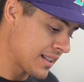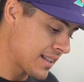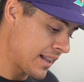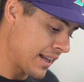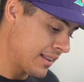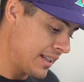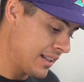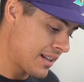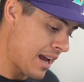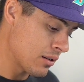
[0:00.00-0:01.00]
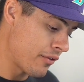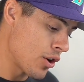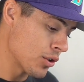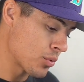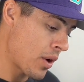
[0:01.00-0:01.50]
let's say, these
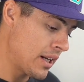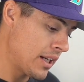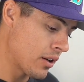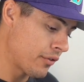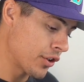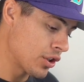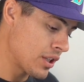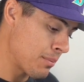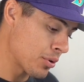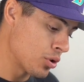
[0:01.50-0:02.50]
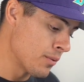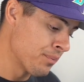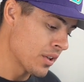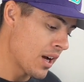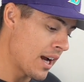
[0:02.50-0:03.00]
downfalls right here for your
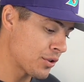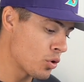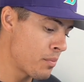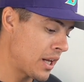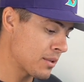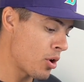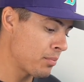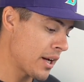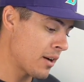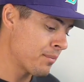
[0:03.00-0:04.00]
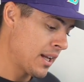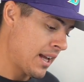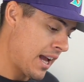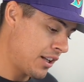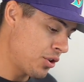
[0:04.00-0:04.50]
typical high school baseball player,
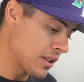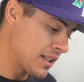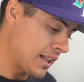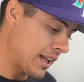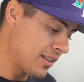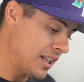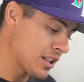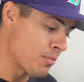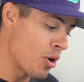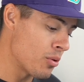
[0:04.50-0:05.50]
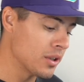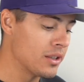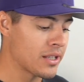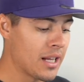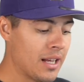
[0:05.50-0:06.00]
and you can see these small
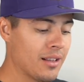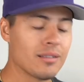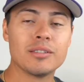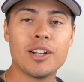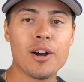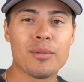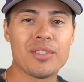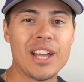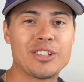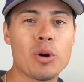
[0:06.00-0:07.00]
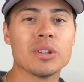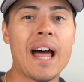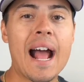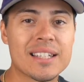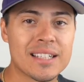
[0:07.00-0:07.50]
ones, they don't
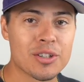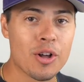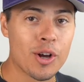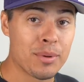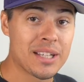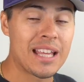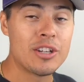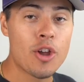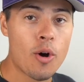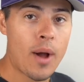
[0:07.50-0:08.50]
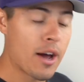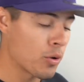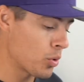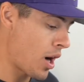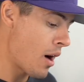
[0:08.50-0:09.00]
last as long because they know how
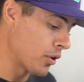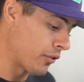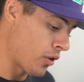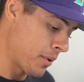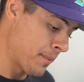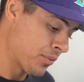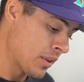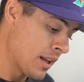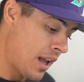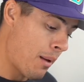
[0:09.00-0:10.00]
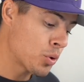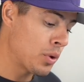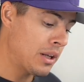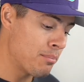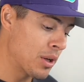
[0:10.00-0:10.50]
to recover from it. In
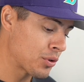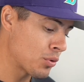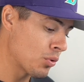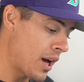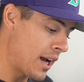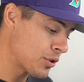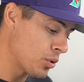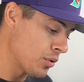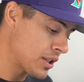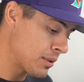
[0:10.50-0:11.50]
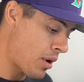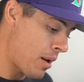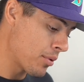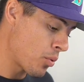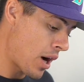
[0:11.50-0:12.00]
between middle school and high school, this is
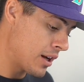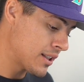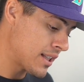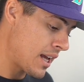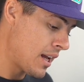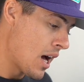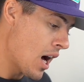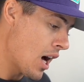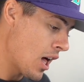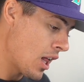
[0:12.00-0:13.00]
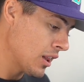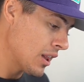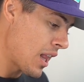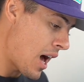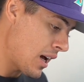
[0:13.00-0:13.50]
probably where I'd say a
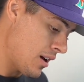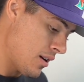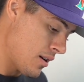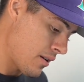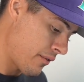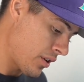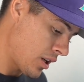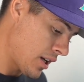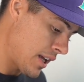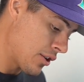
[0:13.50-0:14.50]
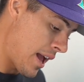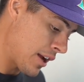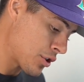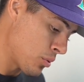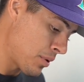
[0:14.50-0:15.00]
lot of
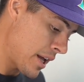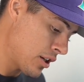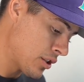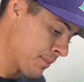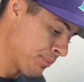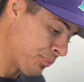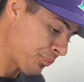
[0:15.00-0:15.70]
international players